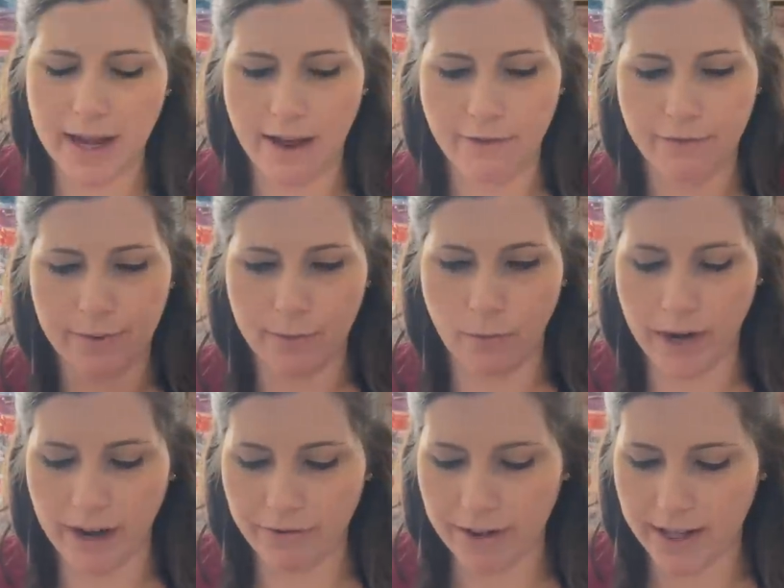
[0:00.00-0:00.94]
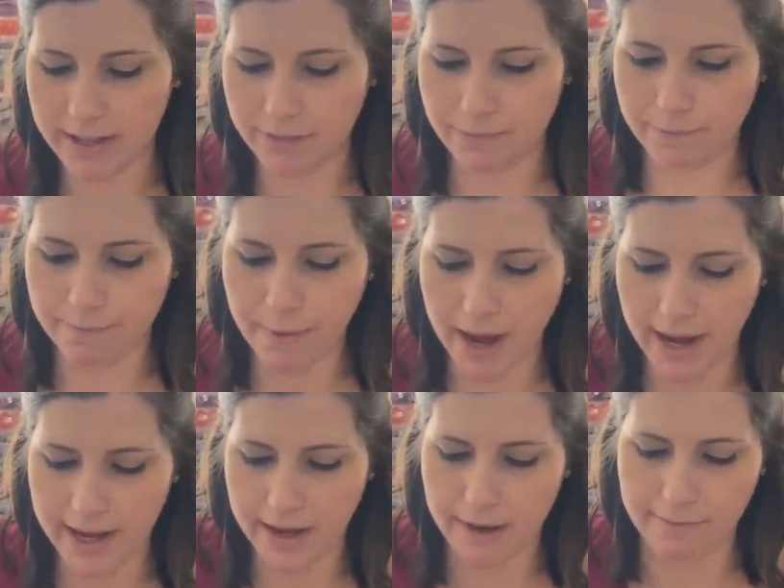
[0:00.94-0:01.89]
I Whatever, it's
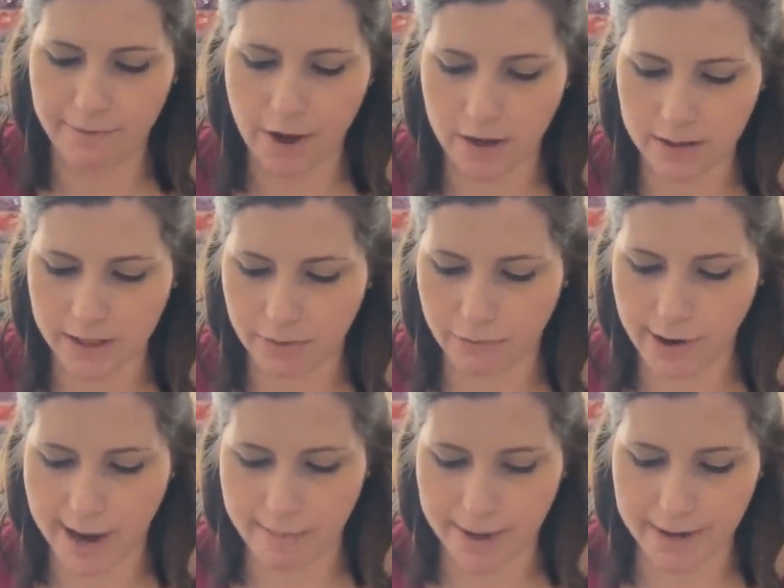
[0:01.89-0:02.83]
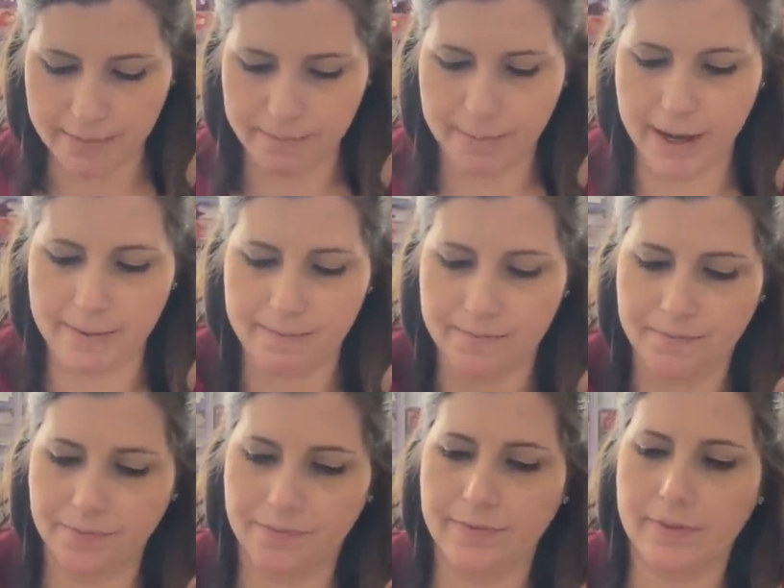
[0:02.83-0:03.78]
by um, Fox and Rabbit, but
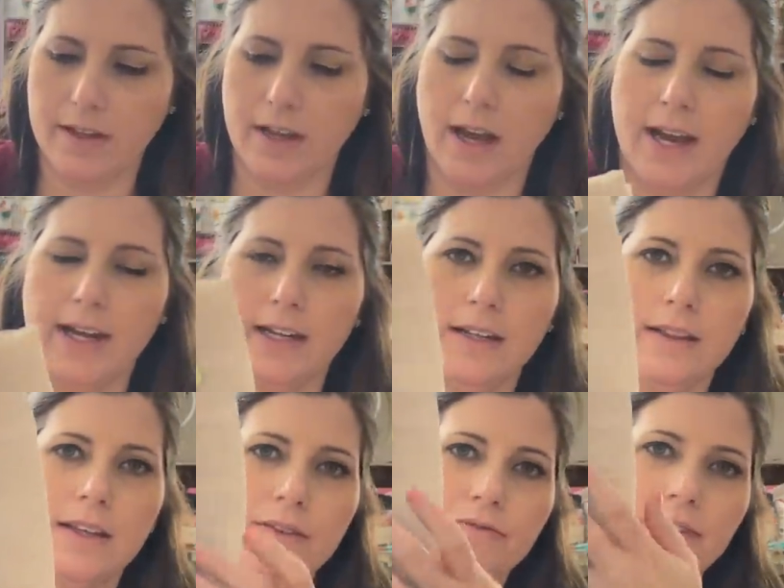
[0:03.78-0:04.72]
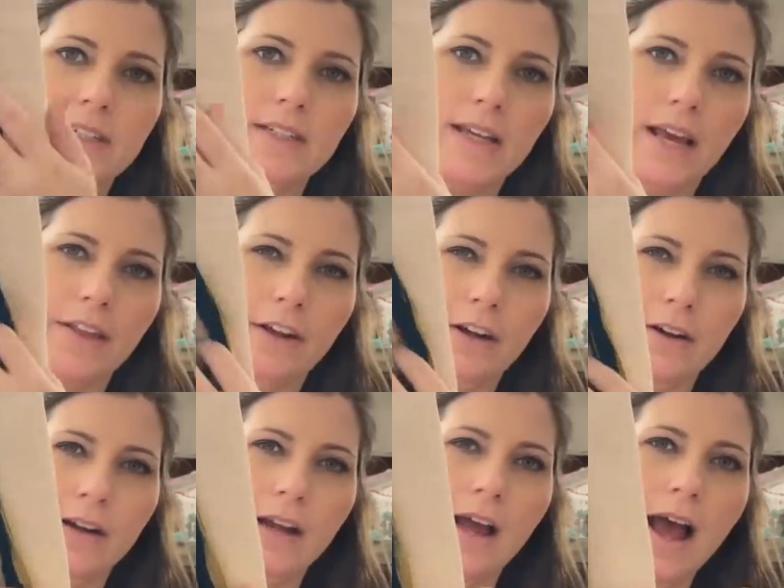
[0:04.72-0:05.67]
I love this together.
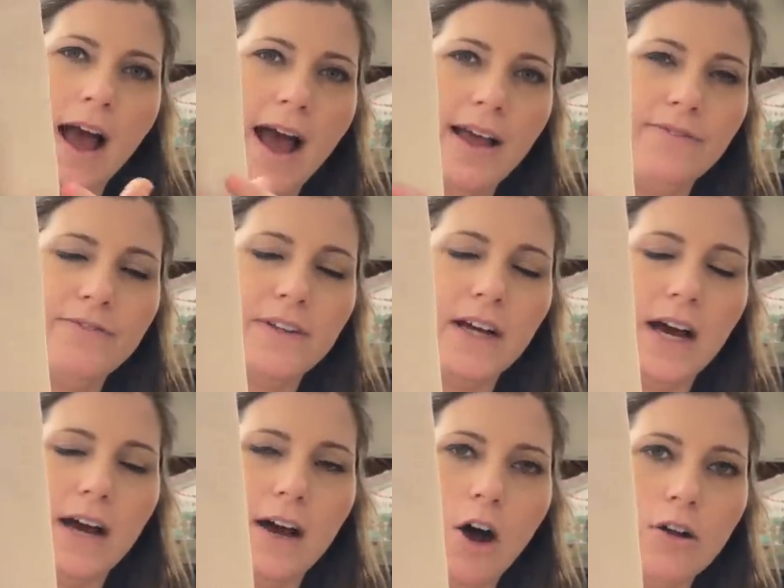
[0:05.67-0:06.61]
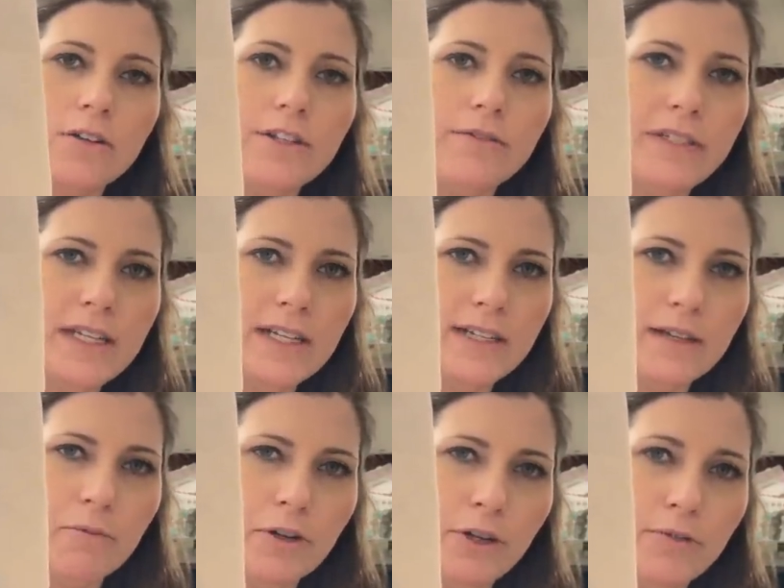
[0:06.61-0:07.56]
I've uh, also seen
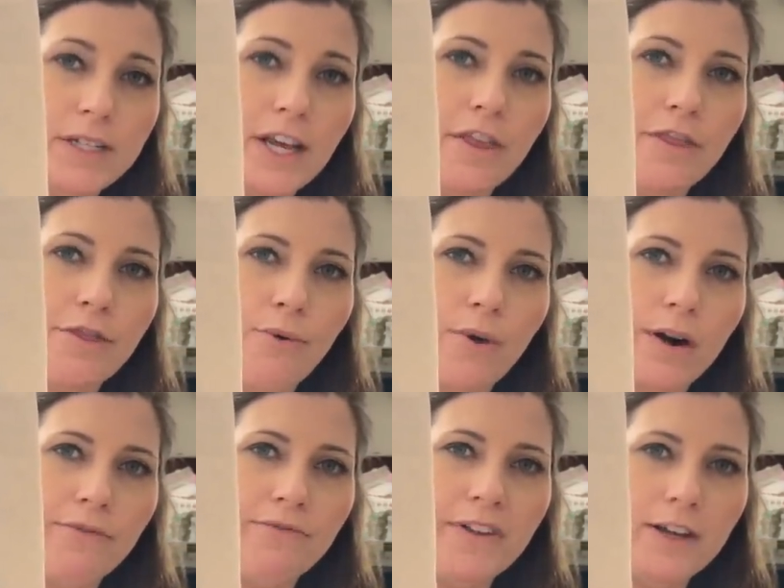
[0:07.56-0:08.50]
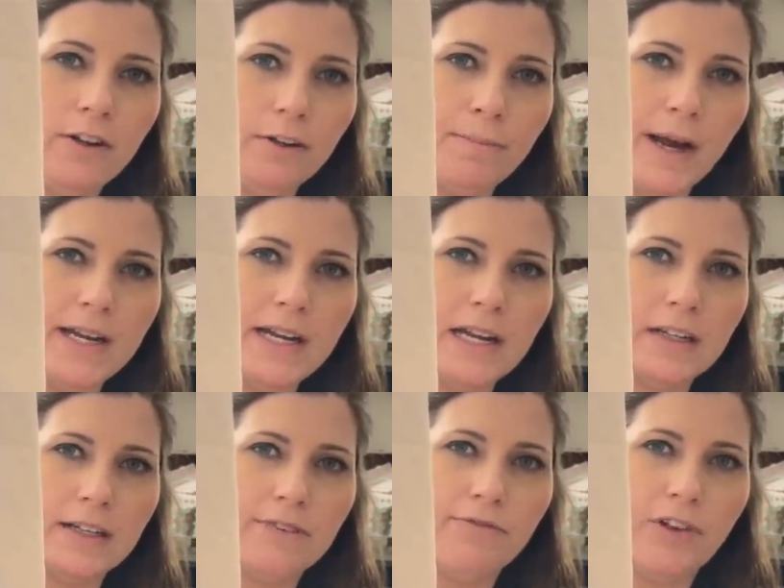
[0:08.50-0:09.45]
someone using Thornfield by
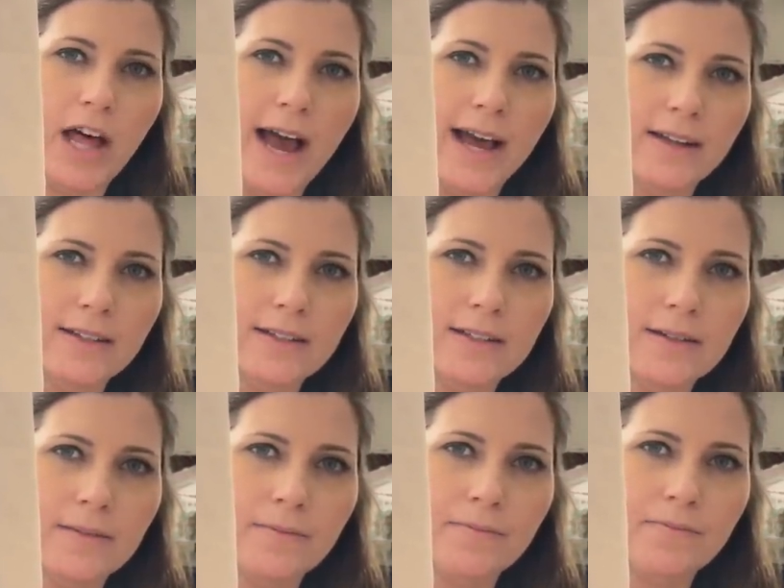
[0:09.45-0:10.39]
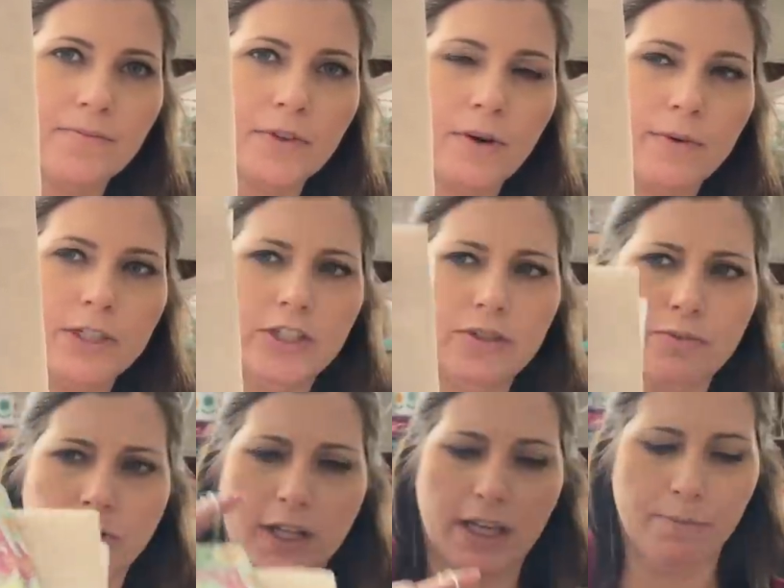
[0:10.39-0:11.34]
Needle and Flax, which is
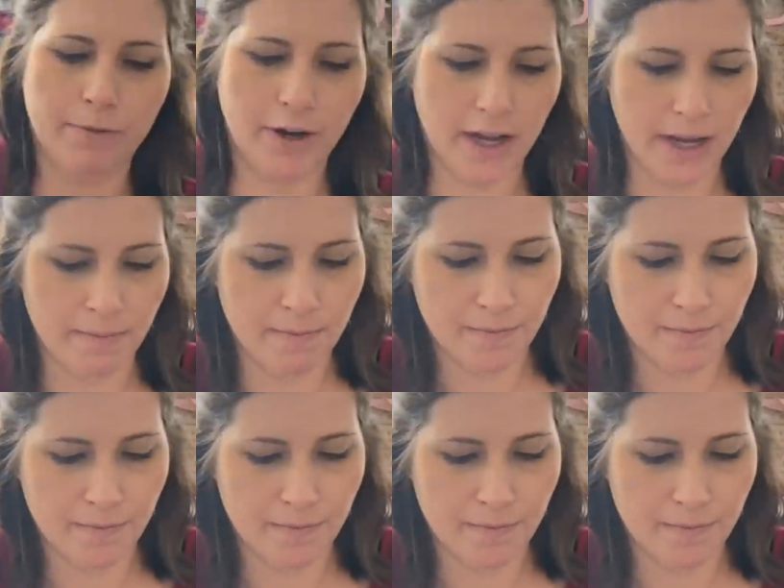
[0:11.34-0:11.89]
really pretty.